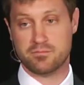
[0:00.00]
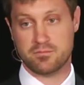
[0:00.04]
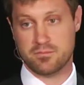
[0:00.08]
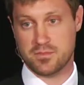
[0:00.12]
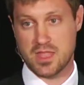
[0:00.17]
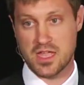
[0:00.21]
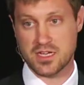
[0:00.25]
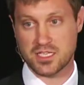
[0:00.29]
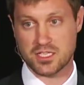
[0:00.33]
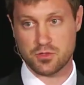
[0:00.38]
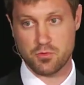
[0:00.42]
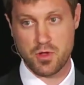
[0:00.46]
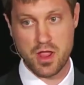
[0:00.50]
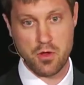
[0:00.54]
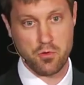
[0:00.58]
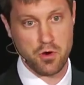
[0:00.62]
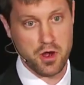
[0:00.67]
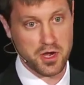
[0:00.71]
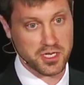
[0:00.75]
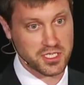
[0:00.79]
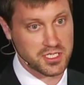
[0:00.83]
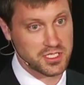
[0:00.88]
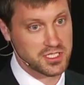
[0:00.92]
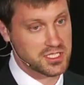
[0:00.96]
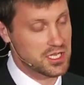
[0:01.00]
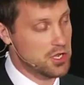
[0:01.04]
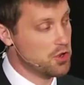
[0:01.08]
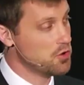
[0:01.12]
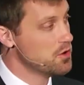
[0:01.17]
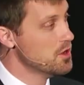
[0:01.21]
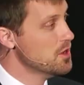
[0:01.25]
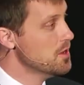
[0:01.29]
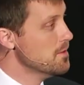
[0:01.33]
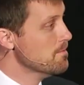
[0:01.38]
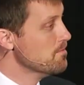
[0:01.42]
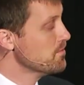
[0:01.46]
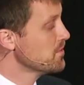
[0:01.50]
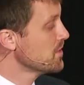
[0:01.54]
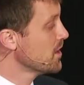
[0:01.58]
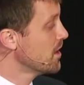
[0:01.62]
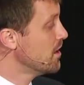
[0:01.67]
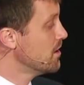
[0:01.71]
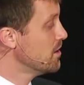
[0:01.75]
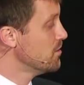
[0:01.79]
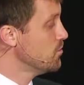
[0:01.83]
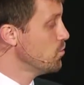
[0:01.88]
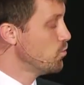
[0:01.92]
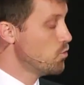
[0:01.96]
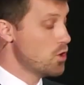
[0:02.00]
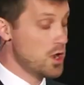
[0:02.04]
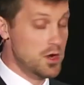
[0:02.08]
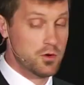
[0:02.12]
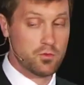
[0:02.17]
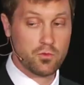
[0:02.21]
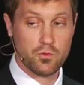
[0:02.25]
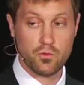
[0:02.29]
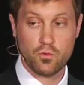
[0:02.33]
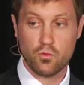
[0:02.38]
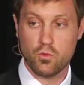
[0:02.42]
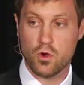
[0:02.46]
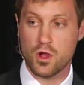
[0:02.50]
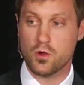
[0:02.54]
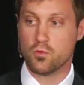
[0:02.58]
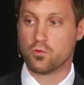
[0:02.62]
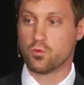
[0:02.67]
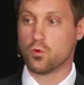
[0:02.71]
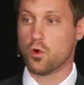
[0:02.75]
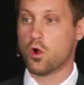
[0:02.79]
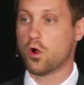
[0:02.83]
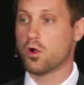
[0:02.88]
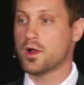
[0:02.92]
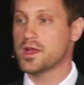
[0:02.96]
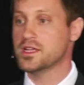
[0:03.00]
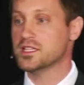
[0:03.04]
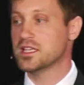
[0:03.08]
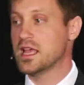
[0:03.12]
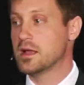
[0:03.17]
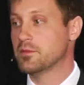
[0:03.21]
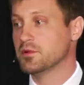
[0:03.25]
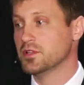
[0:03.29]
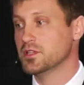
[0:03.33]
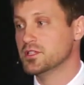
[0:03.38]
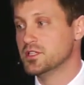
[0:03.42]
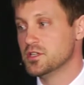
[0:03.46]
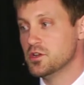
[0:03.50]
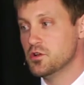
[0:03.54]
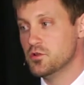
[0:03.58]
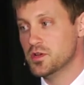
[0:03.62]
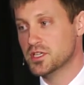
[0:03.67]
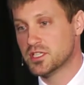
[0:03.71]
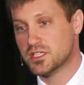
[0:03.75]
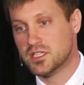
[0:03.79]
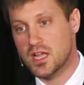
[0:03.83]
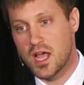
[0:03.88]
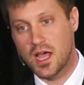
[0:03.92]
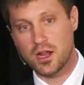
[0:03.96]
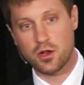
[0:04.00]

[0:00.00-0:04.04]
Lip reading: That's the way it works. And so what Rory's able to do is not